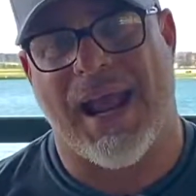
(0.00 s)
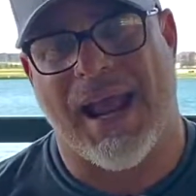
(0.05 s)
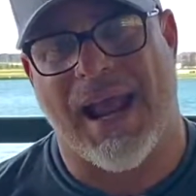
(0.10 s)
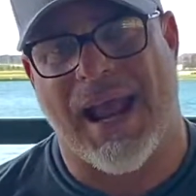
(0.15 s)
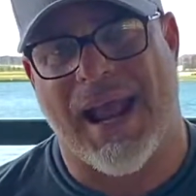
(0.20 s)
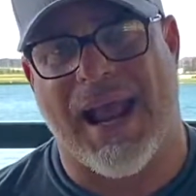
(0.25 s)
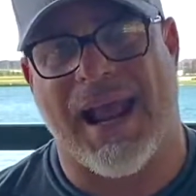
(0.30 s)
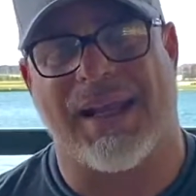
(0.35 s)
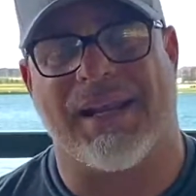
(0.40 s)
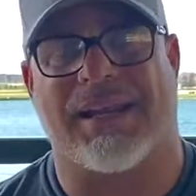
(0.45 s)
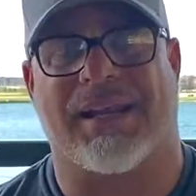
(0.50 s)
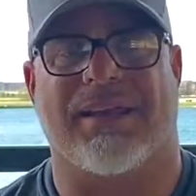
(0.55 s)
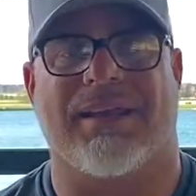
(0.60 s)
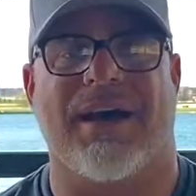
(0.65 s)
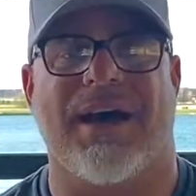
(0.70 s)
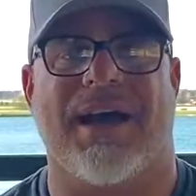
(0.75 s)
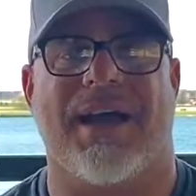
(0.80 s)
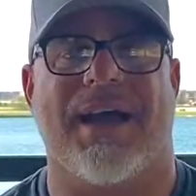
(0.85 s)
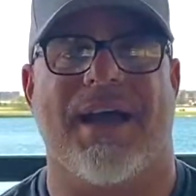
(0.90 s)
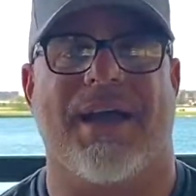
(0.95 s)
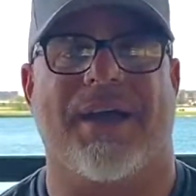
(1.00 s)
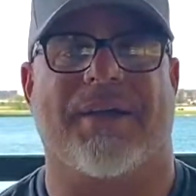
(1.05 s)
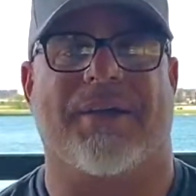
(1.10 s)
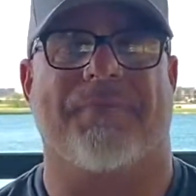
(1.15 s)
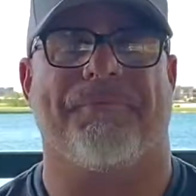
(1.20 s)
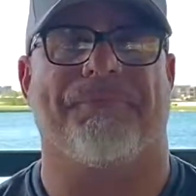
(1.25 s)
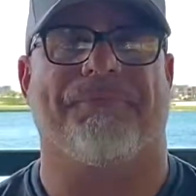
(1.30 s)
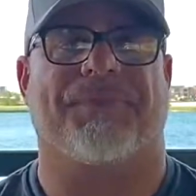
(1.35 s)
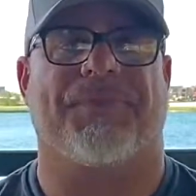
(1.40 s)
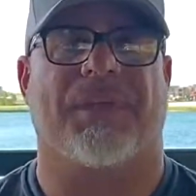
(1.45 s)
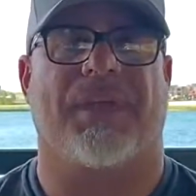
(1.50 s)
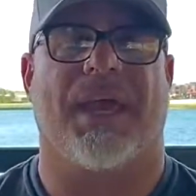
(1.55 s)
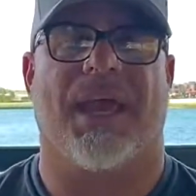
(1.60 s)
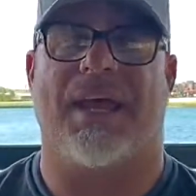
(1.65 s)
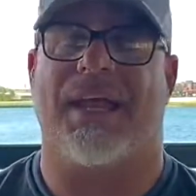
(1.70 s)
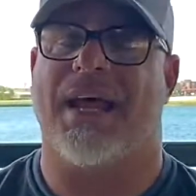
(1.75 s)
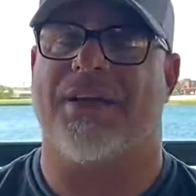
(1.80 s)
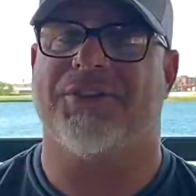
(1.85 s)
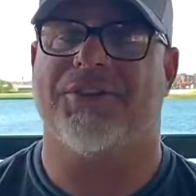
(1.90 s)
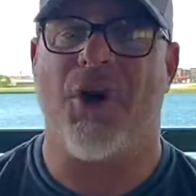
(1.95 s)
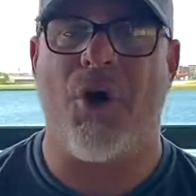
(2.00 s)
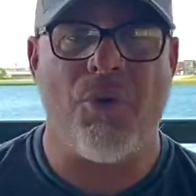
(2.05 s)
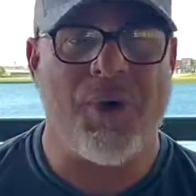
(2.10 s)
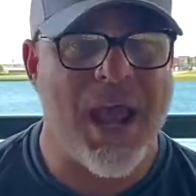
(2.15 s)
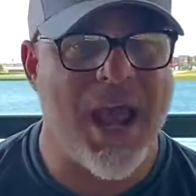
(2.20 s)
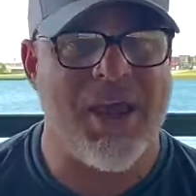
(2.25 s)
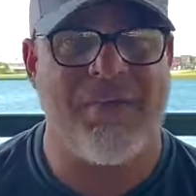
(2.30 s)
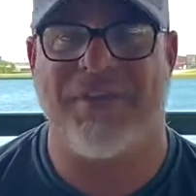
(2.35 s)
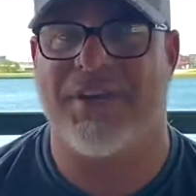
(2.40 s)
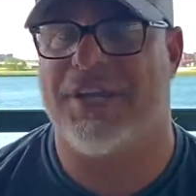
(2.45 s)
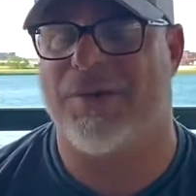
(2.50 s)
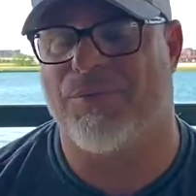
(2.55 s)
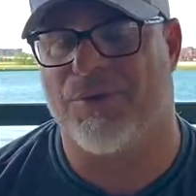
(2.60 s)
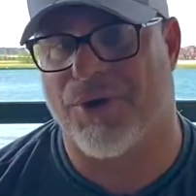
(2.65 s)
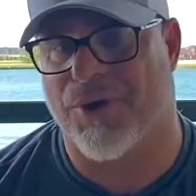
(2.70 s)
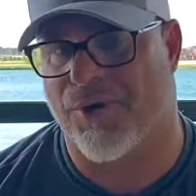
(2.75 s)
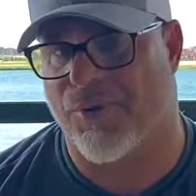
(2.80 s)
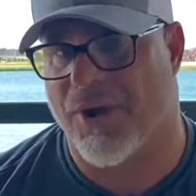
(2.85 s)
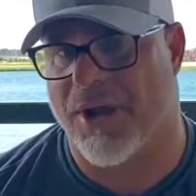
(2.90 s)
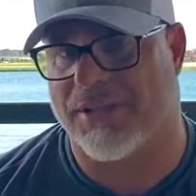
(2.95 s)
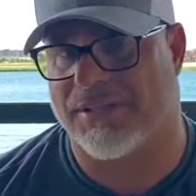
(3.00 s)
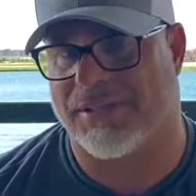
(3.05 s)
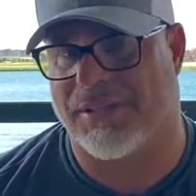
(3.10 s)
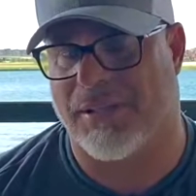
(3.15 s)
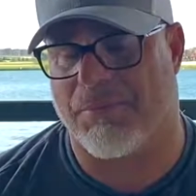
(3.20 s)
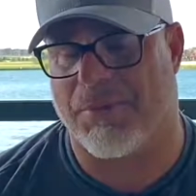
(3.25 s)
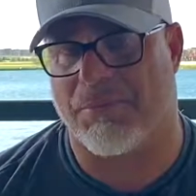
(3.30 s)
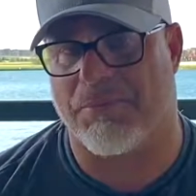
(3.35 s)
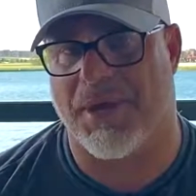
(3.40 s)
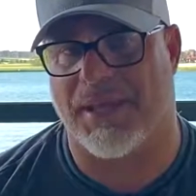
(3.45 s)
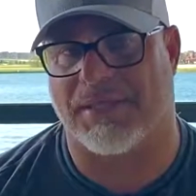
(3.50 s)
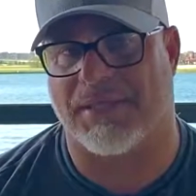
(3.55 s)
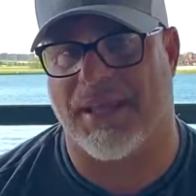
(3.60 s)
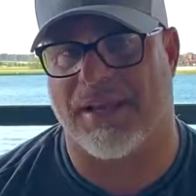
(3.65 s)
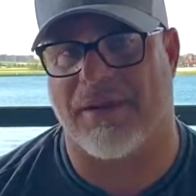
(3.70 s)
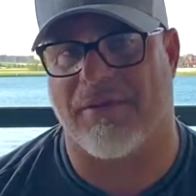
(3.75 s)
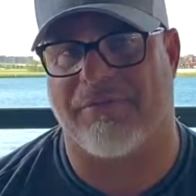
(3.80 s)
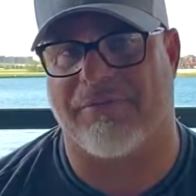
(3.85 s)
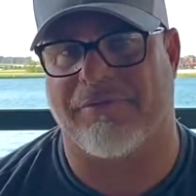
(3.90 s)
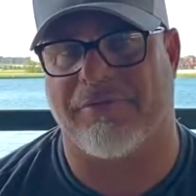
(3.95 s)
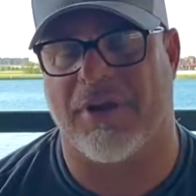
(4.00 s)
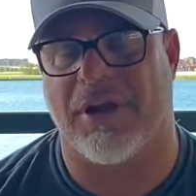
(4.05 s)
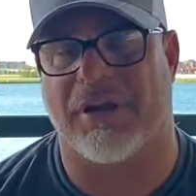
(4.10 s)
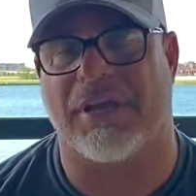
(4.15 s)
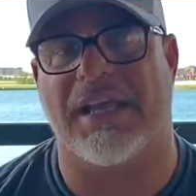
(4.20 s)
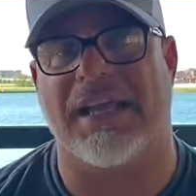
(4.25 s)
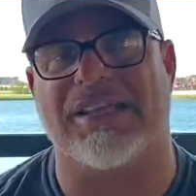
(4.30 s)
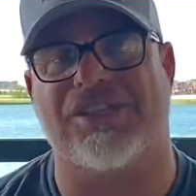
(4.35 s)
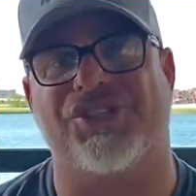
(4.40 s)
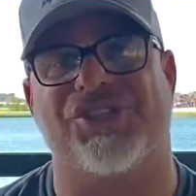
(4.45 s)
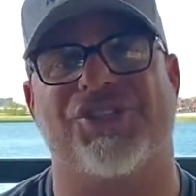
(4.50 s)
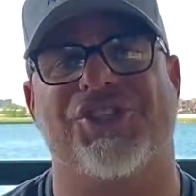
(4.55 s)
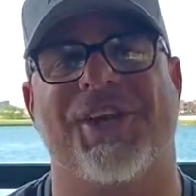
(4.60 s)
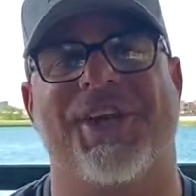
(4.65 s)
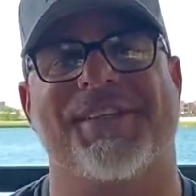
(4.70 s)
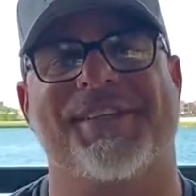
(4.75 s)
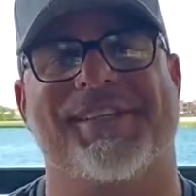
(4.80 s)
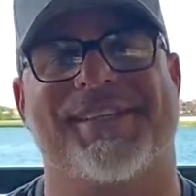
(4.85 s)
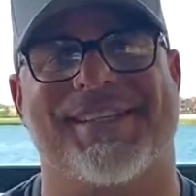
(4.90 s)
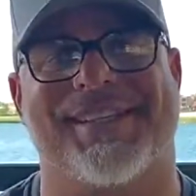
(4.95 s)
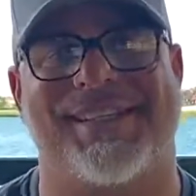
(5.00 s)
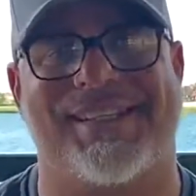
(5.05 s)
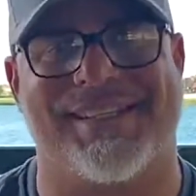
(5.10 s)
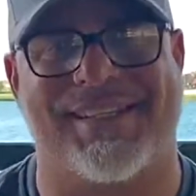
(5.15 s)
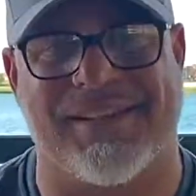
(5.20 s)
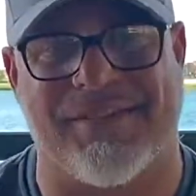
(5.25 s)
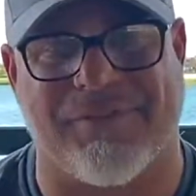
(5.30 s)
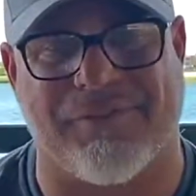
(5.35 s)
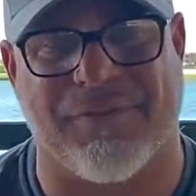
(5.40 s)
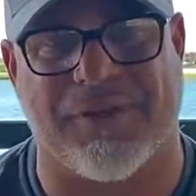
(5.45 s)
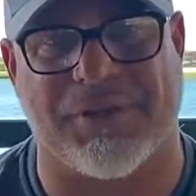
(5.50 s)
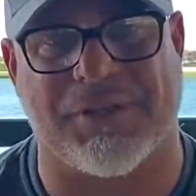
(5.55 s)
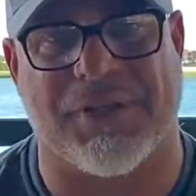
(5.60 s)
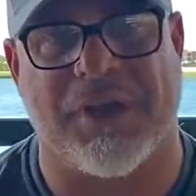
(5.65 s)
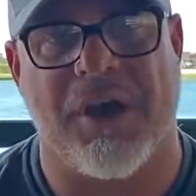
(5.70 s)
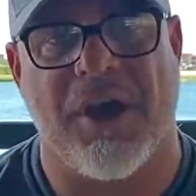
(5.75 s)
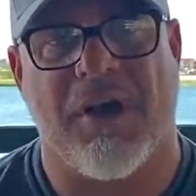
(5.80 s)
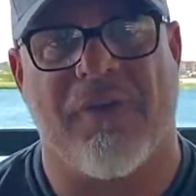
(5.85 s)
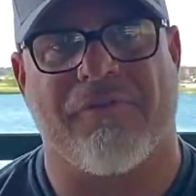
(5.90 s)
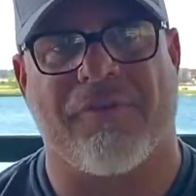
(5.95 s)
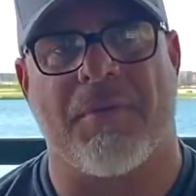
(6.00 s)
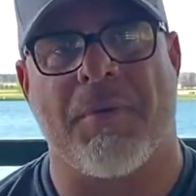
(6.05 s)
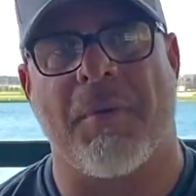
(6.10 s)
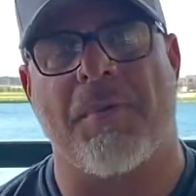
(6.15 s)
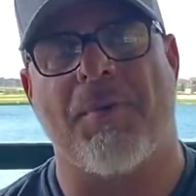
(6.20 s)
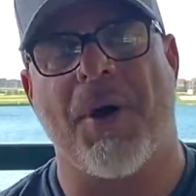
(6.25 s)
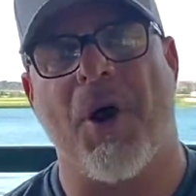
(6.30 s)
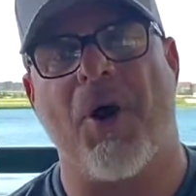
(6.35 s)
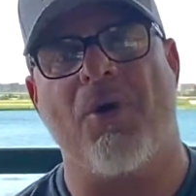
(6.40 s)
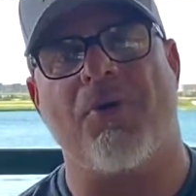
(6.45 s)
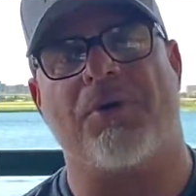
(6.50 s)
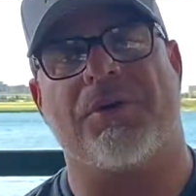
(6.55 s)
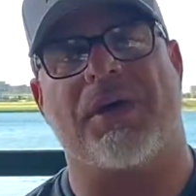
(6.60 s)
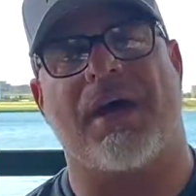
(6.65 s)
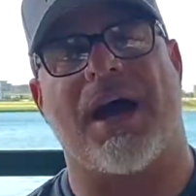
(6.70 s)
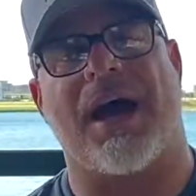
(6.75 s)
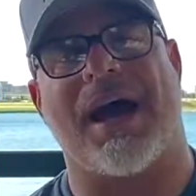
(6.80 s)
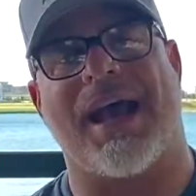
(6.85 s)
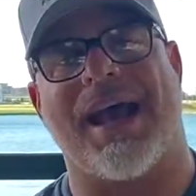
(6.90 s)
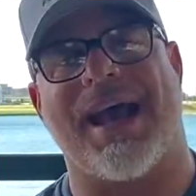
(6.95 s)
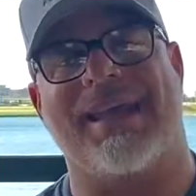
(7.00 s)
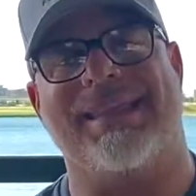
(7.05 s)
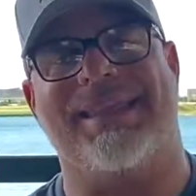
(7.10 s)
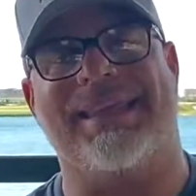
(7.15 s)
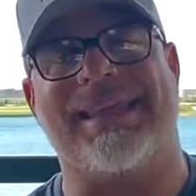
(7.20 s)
and a kayak. And I don't have any regrets, let me make that up front. It's just different. From a boat, I had the